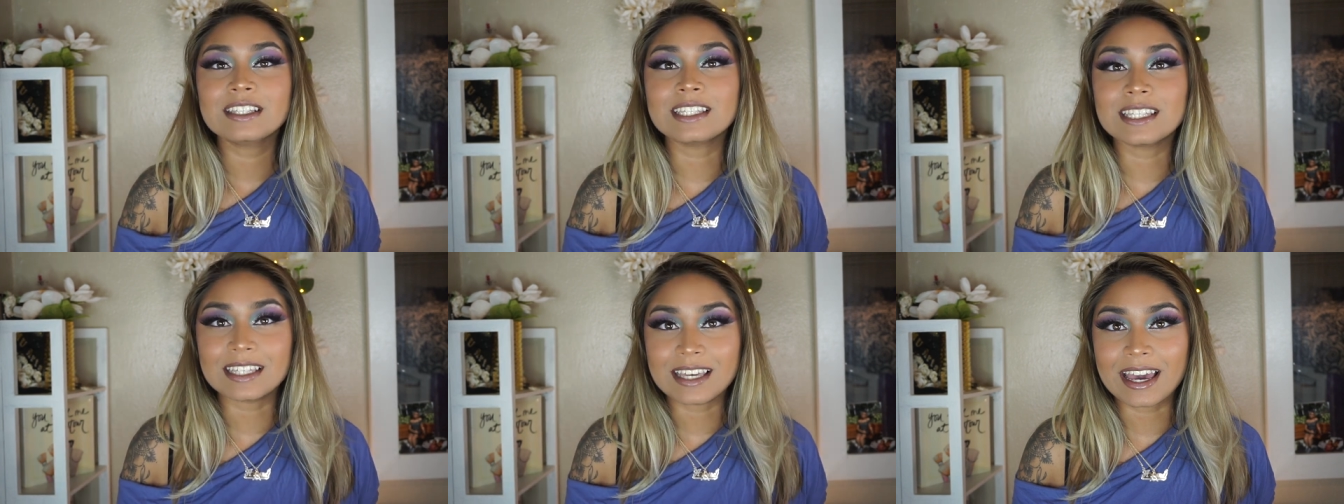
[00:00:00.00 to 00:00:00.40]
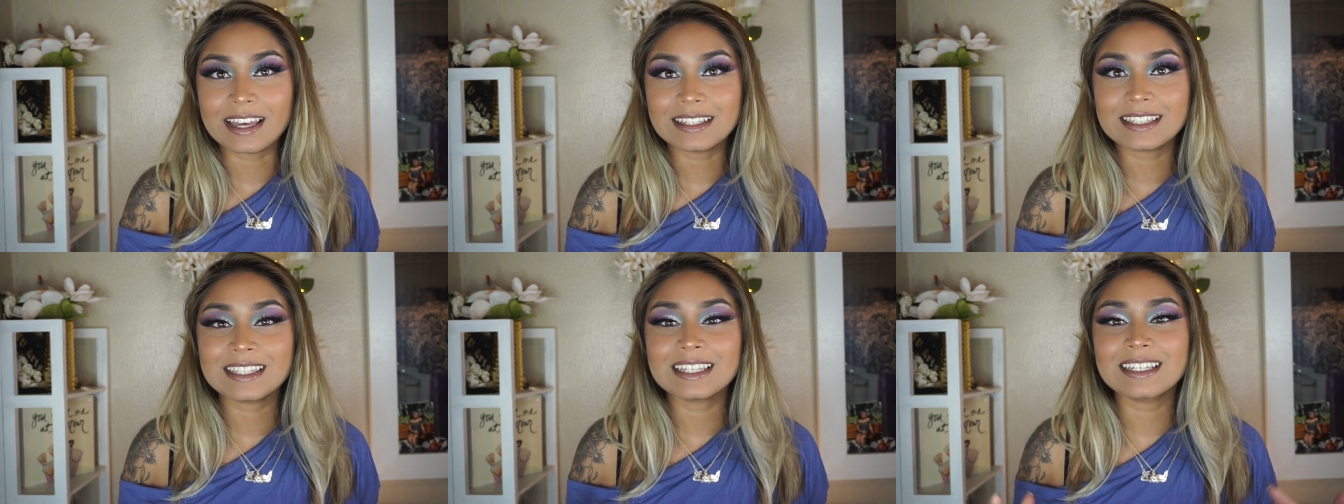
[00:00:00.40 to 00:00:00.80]
to
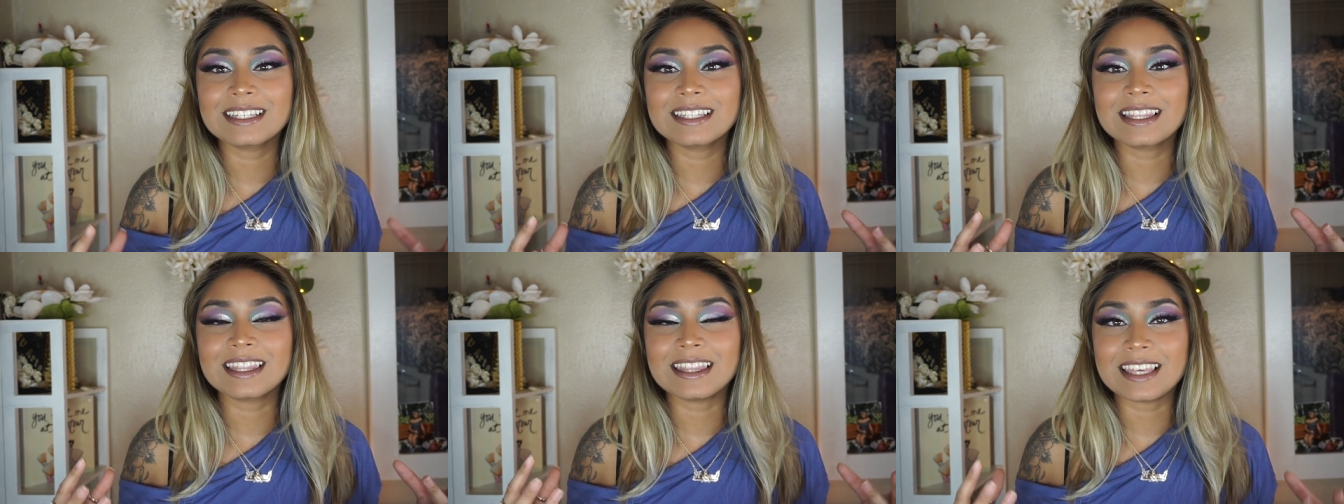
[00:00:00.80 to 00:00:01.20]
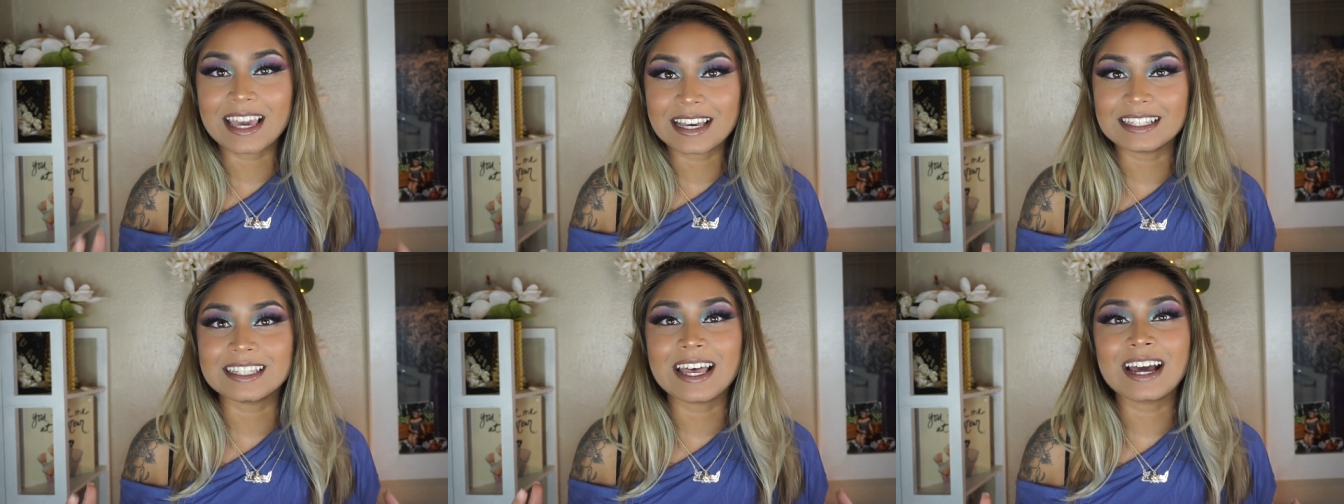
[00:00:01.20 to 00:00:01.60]
get
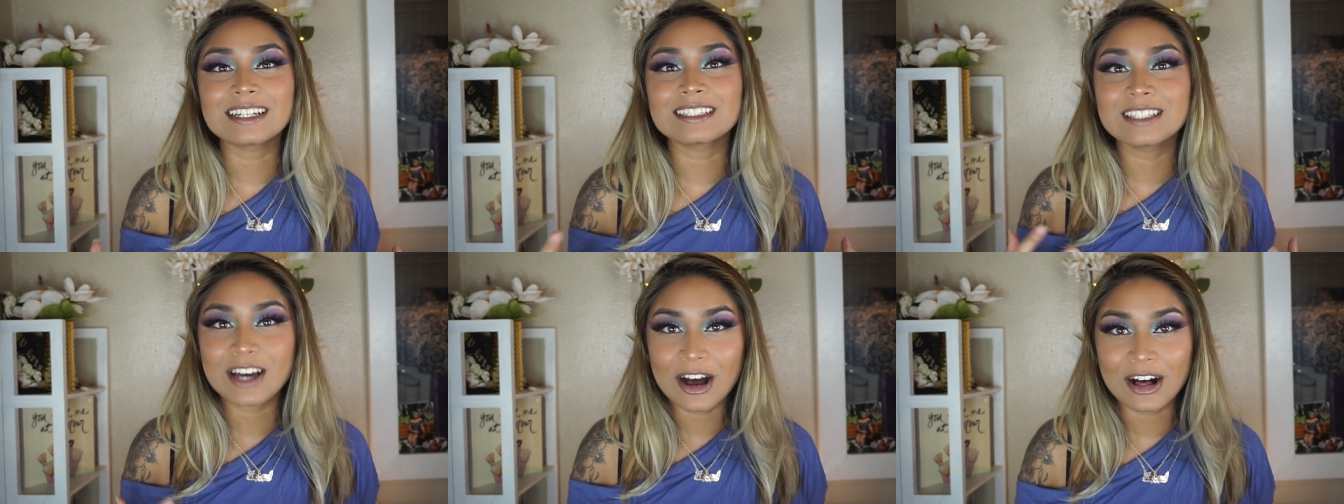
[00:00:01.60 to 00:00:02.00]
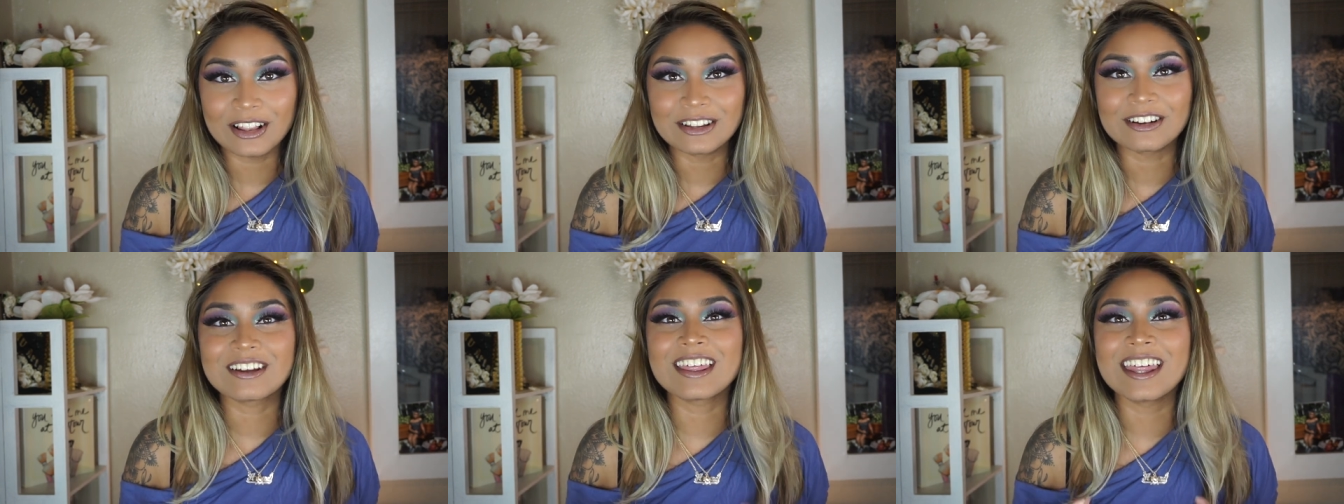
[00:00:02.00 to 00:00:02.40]
the exact color